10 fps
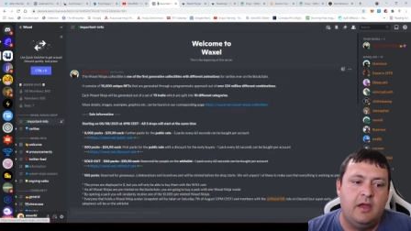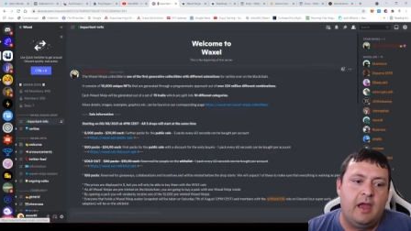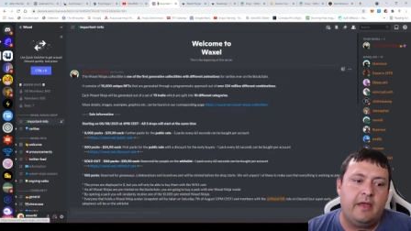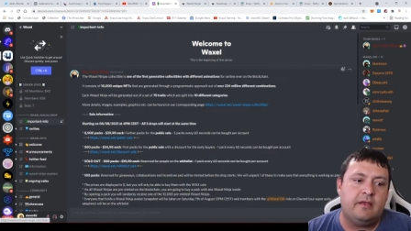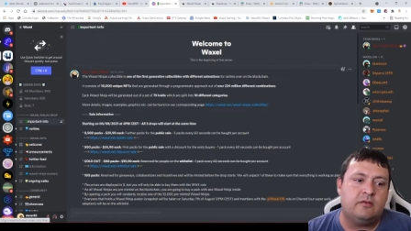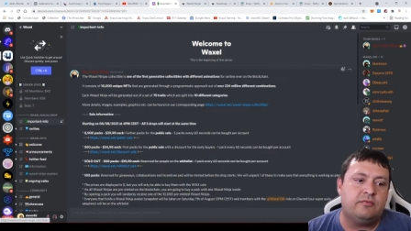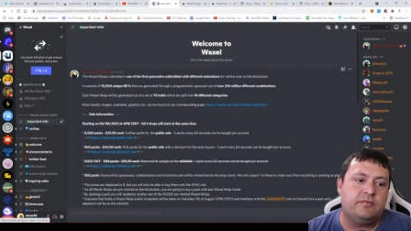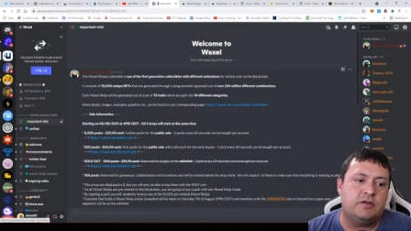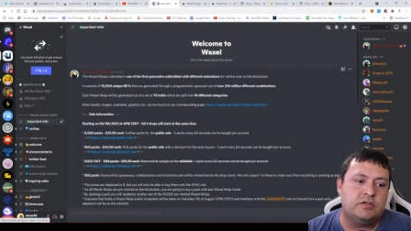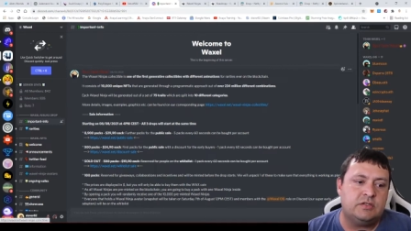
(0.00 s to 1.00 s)
and their
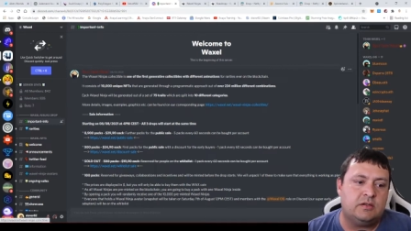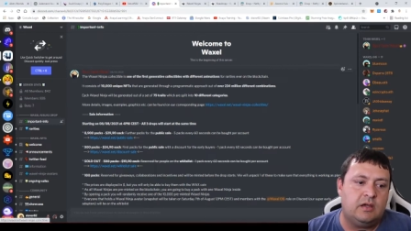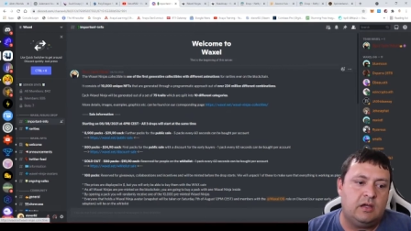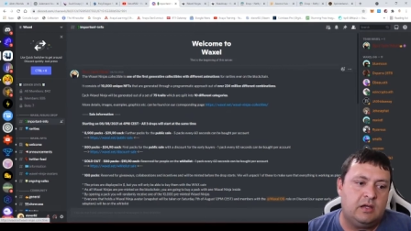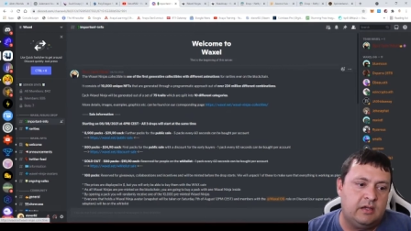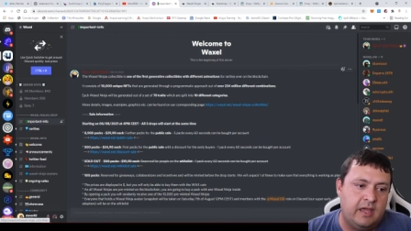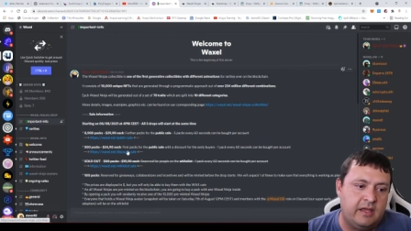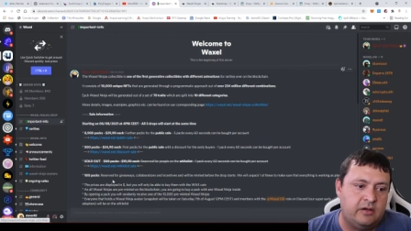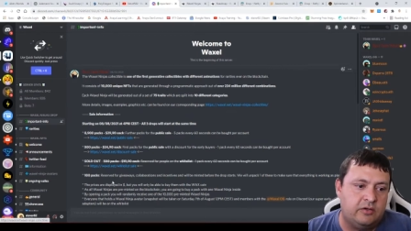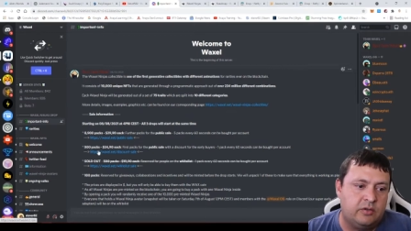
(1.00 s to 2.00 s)
first uh,
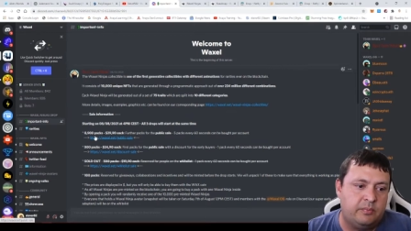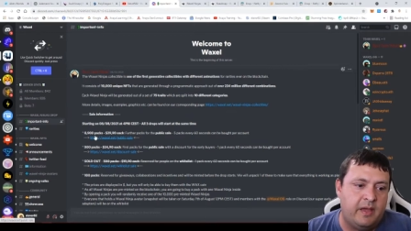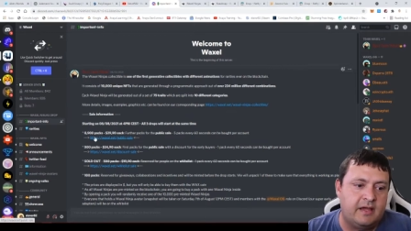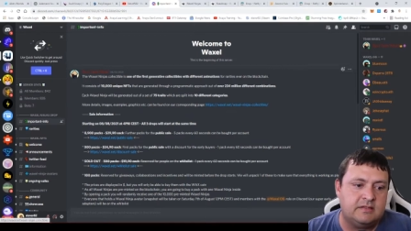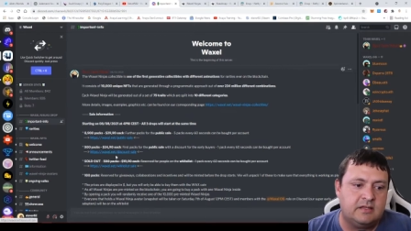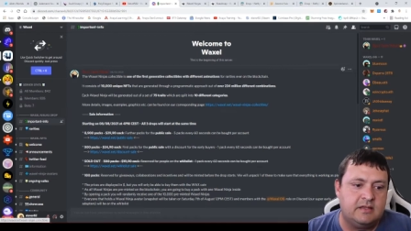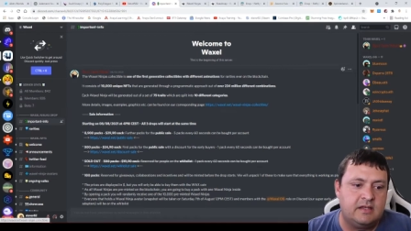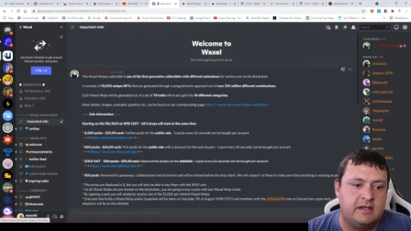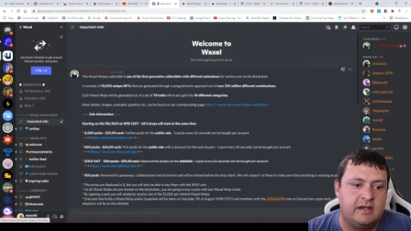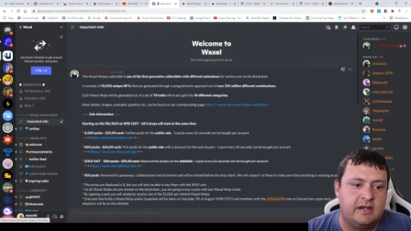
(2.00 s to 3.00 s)
800 packs that they
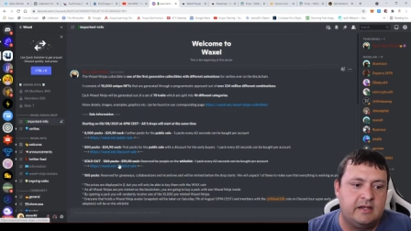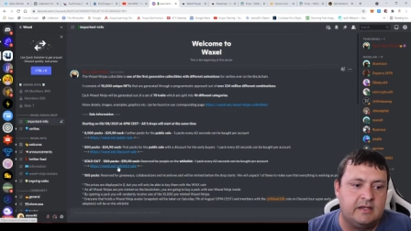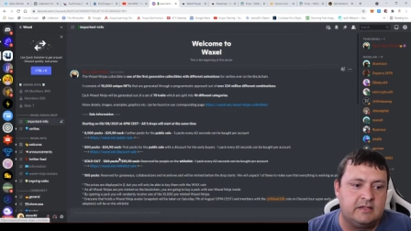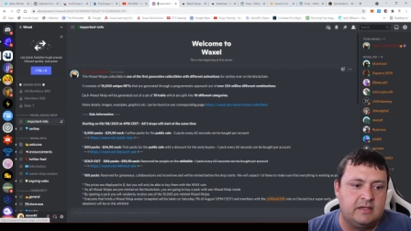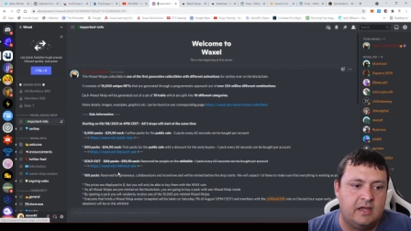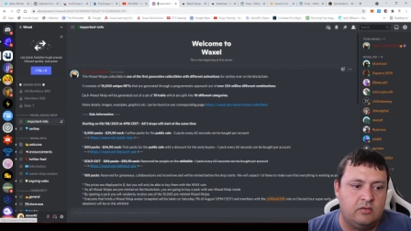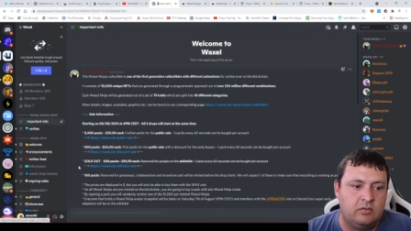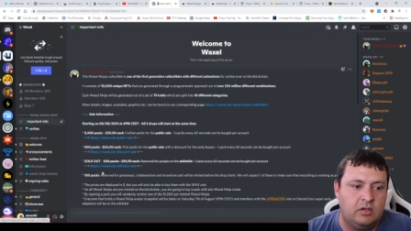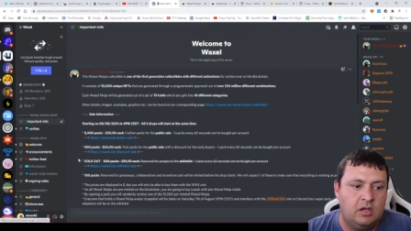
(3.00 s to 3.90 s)
did at a discount discount.